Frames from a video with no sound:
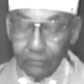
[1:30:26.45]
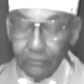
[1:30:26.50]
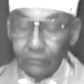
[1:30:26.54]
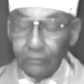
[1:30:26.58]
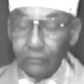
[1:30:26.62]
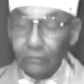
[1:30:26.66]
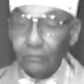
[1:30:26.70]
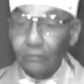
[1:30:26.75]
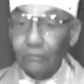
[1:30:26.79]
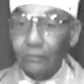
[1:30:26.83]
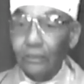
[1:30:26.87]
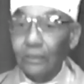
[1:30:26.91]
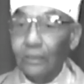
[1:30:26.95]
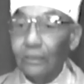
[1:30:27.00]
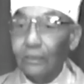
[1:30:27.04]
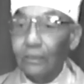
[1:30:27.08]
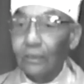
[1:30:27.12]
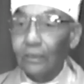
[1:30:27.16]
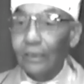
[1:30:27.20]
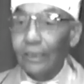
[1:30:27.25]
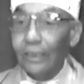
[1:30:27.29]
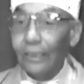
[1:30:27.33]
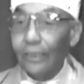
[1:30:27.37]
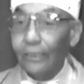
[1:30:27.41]

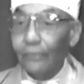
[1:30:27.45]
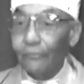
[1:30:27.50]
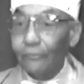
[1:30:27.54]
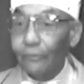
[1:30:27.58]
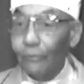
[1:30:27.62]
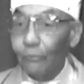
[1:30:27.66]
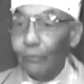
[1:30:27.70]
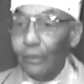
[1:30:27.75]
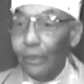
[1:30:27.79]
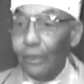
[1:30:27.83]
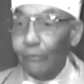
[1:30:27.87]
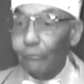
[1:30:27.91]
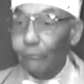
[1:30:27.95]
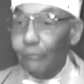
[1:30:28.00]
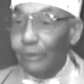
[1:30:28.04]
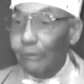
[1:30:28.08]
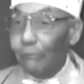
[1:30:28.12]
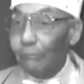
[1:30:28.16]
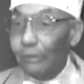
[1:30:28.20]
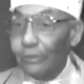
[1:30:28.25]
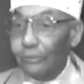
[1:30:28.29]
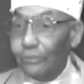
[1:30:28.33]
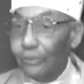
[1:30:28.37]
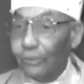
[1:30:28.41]
Legalize or what? We
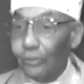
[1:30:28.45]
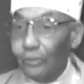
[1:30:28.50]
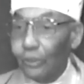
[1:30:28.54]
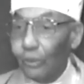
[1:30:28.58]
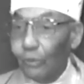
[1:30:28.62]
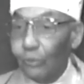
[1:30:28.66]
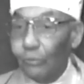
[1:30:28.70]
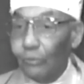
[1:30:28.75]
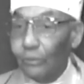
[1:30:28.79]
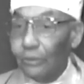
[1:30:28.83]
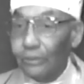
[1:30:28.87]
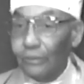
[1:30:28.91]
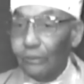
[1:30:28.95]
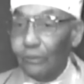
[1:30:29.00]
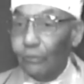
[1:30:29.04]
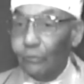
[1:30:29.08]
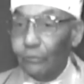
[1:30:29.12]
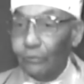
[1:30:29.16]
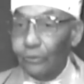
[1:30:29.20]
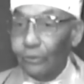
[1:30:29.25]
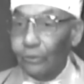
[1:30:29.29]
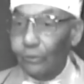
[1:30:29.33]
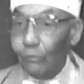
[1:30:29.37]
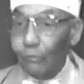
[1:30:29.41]
wasn't told to go
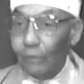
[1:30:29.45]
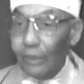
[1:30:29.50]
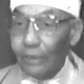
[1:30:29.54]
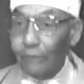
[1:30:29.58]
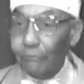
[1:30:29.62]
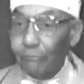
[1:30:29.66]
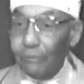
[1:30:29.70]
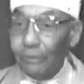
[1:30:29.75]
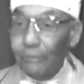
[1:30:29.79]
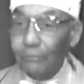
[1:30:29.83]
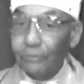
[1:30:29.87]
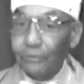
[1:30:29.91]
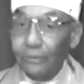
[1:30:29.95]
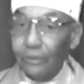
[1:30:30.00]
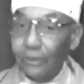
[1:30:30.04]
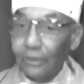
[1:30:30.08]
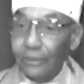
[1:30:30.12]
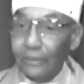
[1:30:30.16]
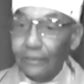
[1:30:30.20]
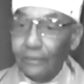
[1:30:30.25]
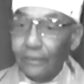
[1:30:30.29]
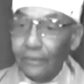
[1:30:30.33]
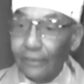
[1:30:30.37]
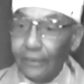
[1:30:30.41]
to the white people to
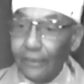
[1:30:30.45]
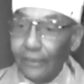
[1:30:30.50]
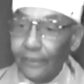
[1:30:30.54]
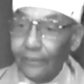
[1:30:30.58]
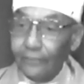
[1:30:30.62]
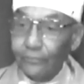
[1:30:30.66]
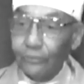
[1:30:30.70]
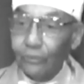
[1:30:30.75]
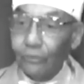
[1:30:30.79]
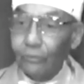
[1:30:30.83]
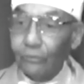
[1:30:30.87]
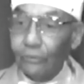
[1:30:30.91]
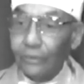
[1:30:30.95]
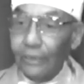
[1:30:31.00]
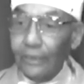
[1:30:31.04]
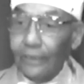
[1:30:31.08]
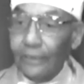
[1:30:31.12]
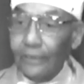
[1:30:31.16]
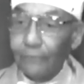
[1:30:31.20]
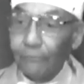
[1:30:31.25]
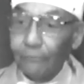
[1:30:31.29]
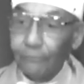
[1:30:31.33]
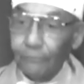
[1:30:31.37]
legalize no name.